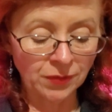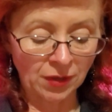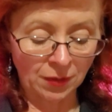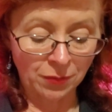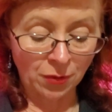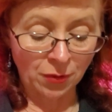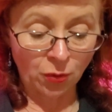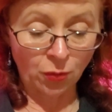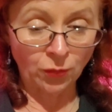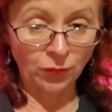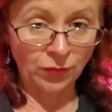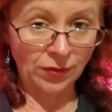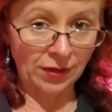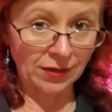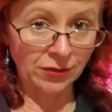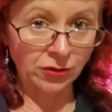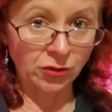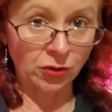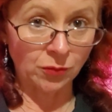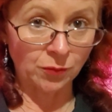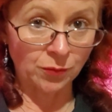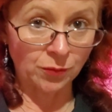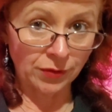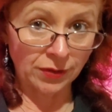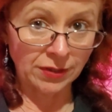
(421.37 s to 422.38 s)
a bowl that
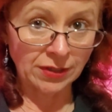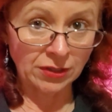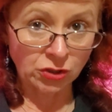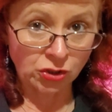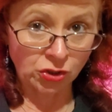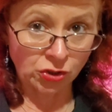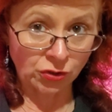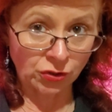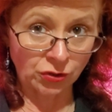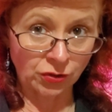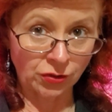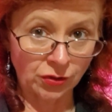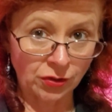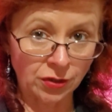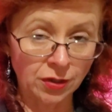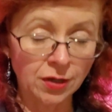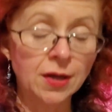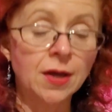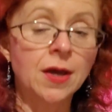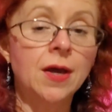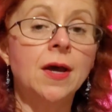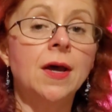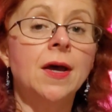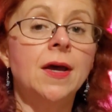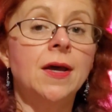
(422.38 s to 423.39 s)
you're pretty sure
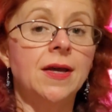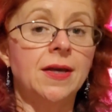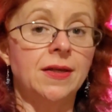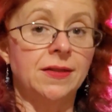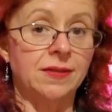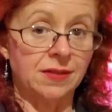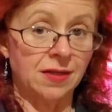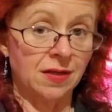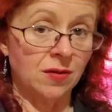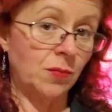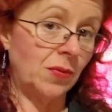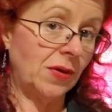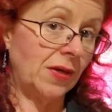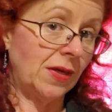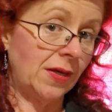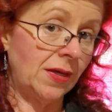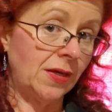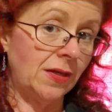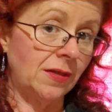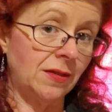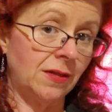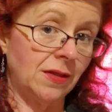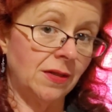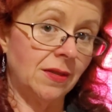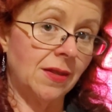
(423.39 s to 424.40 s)
is going to be
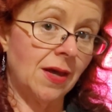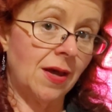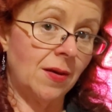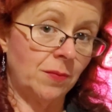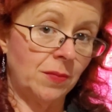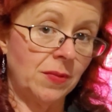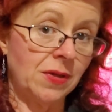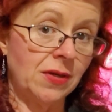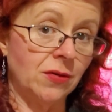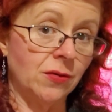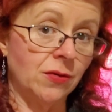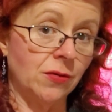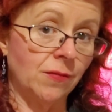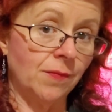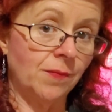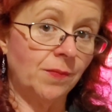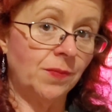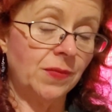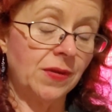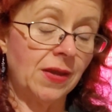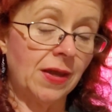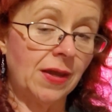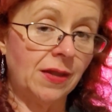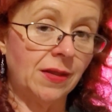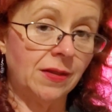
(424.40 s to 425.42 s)
eaten at that meal,
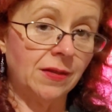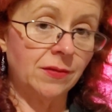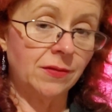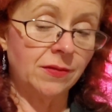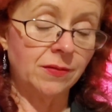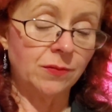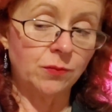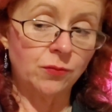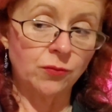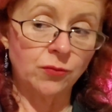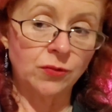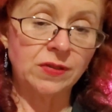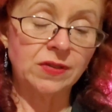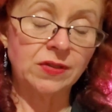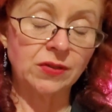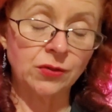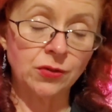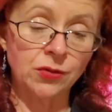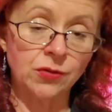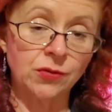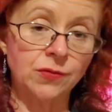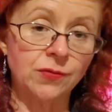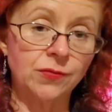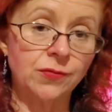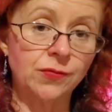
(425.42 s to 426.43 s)
and
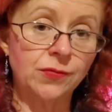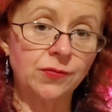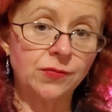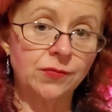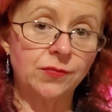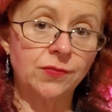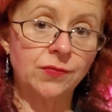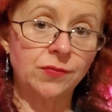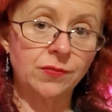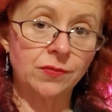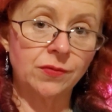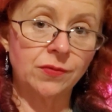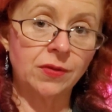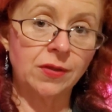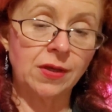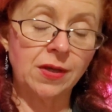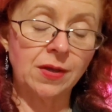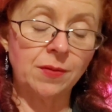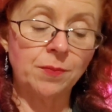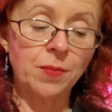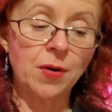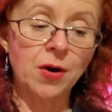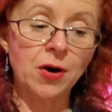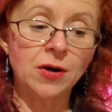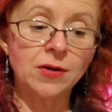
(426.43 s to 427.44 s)
reserve the
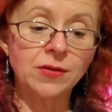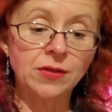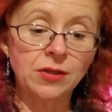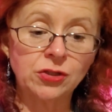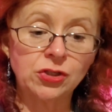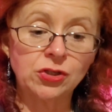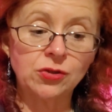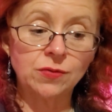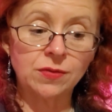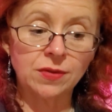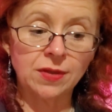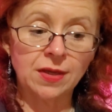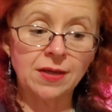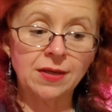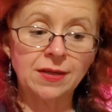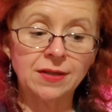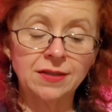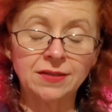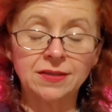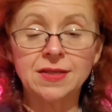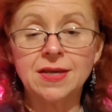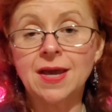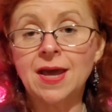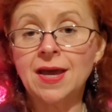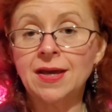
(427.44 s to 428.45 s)
part that you think
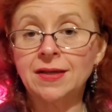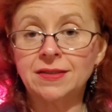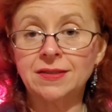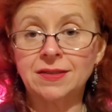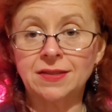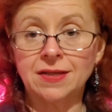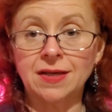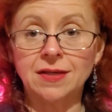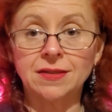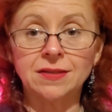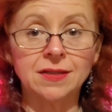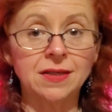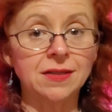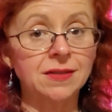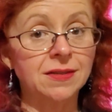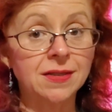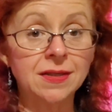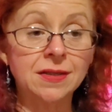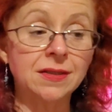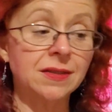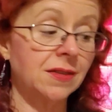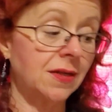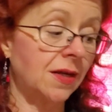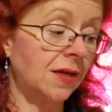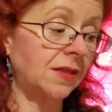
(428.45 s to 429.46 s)
is the excess, because
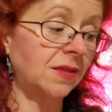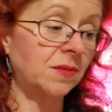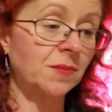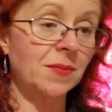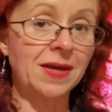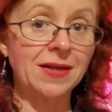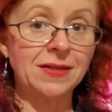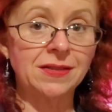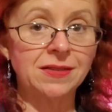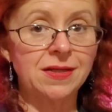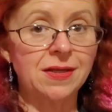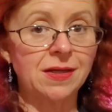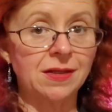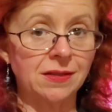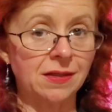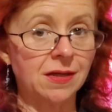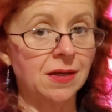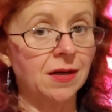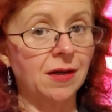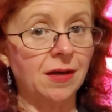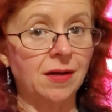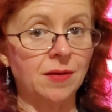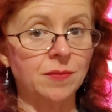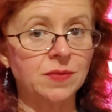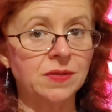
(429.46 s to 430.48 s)
this does make 10
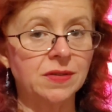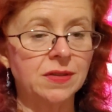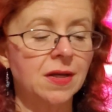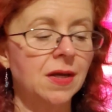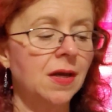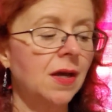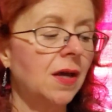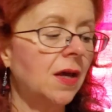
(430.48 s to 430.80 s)
cups.